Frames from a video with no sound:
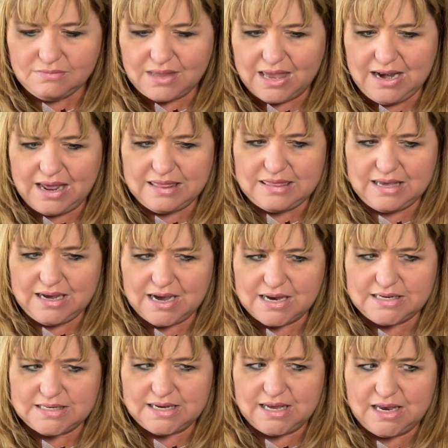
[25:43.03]
And I think I
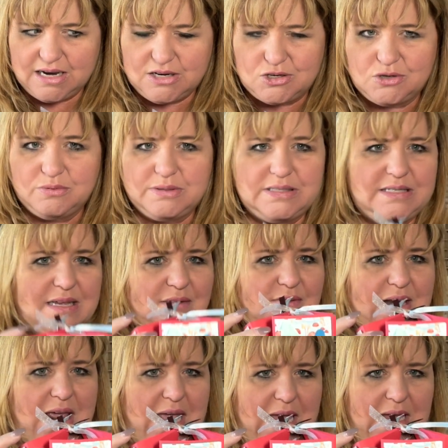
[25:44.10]
did two and
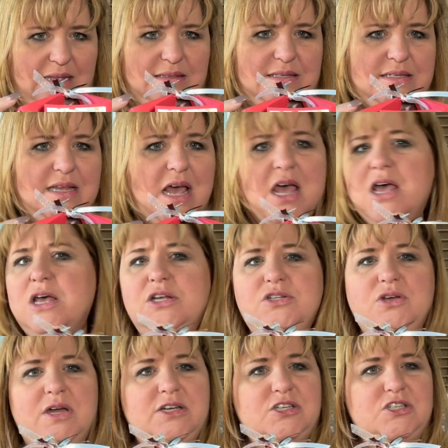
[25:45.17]
seven eighths. So
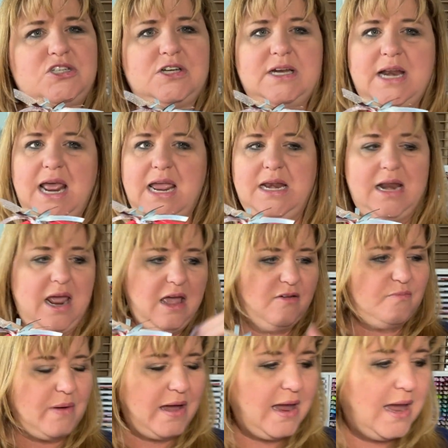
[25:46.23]
I just did it eight and a half
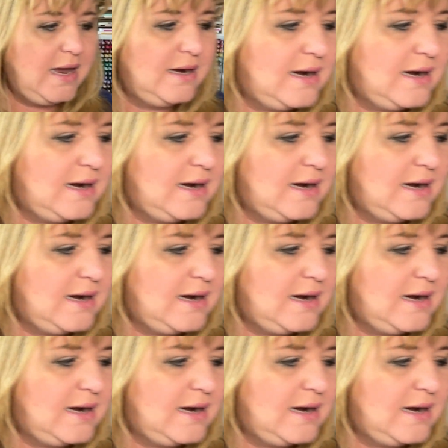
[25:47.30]
by eight